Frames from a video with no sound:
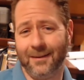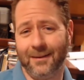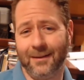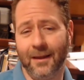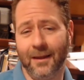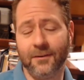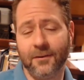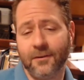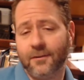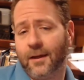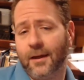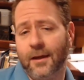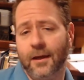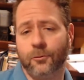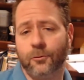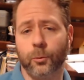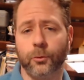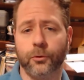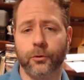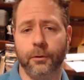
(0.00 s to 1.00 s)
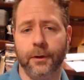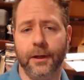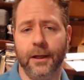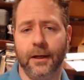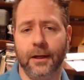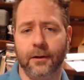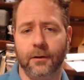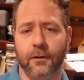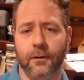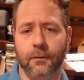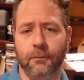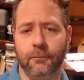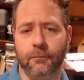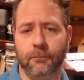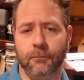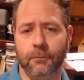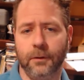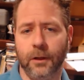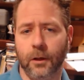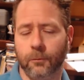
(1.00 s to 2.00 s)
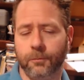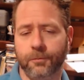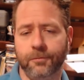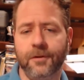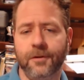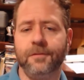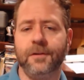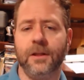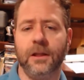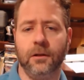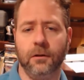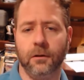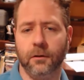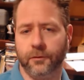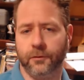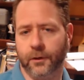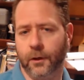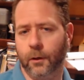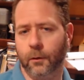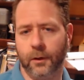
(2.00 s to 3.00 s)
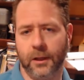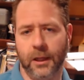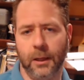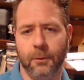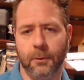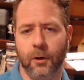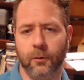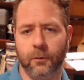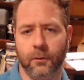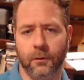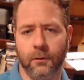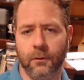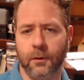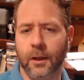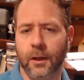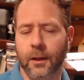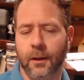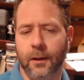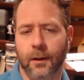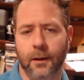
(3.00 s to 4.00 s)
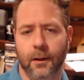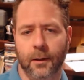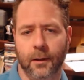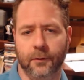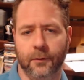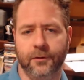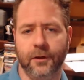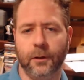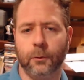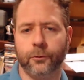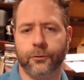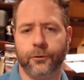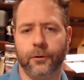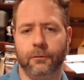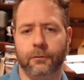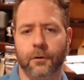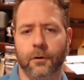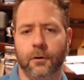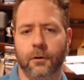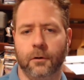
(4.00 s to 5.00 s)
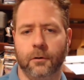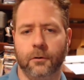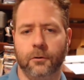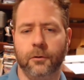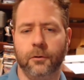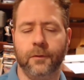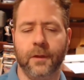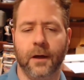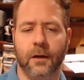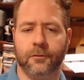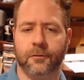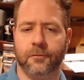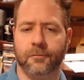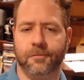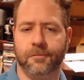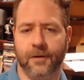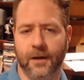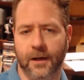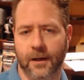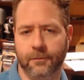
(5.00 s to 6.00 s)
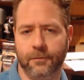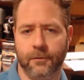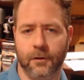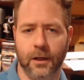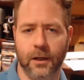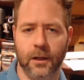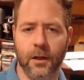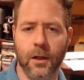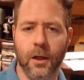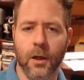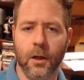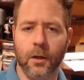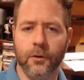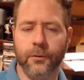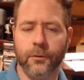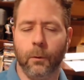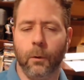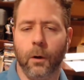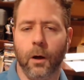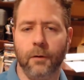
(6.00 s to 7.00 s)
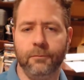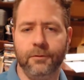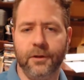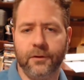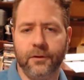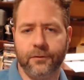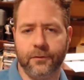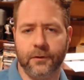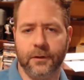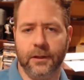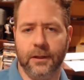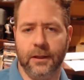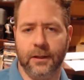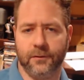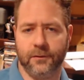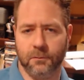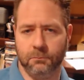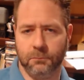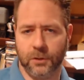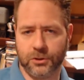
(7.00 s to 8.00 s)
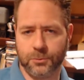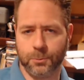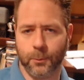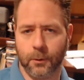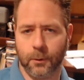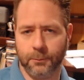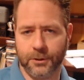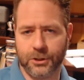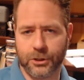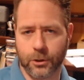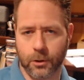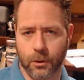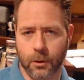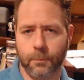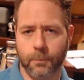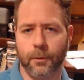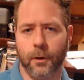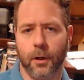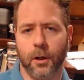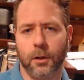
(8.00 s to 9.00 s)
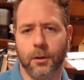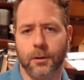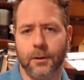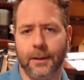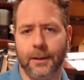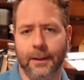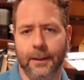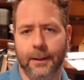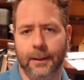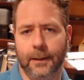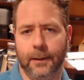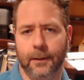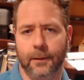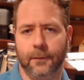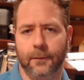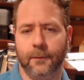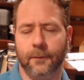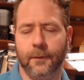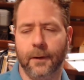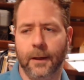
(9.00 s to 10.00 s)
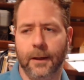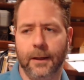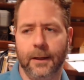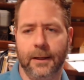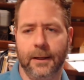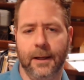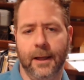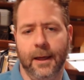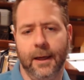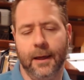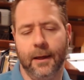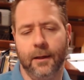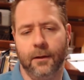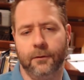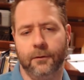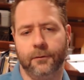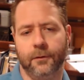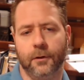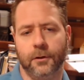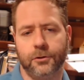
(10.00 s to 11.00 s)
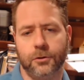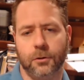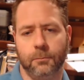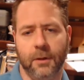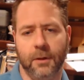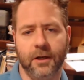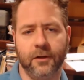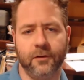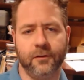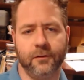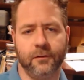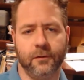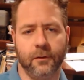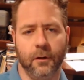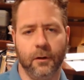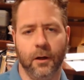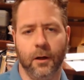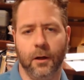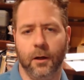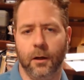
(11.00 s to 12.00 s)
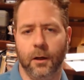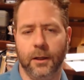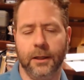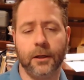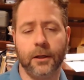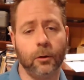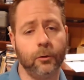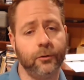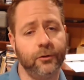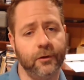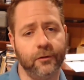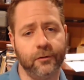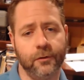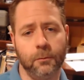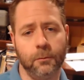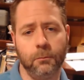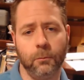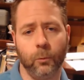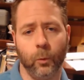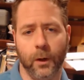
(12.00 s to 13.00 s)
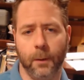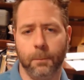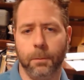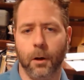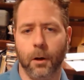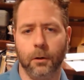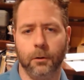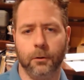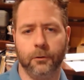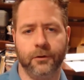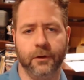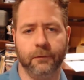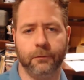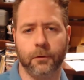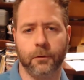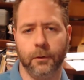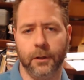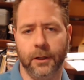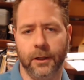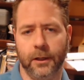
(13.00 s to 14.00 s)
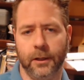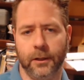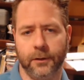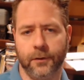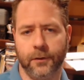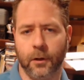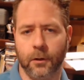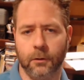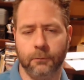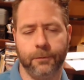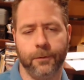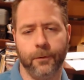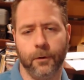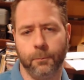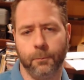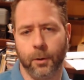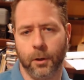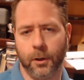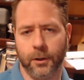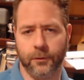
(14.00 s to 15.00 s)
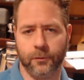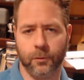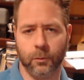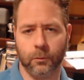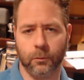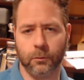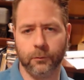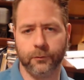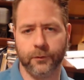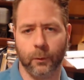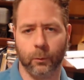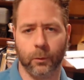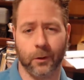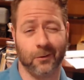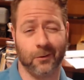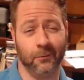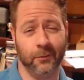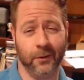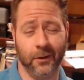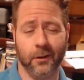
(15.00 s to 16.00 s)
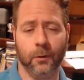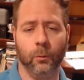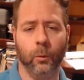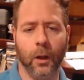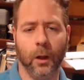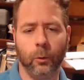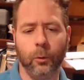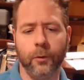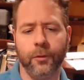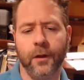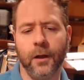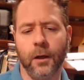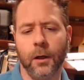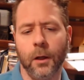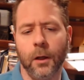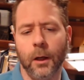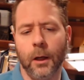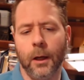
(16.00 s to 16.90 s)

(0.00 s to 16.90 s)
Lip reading: SSIS was created 15 years ago. It came out in SQL Server 2005, right? So obviously it's a much more mature product, and it has a tremendous ecosystem where partners have created a ton of third-party tools that work really well with it.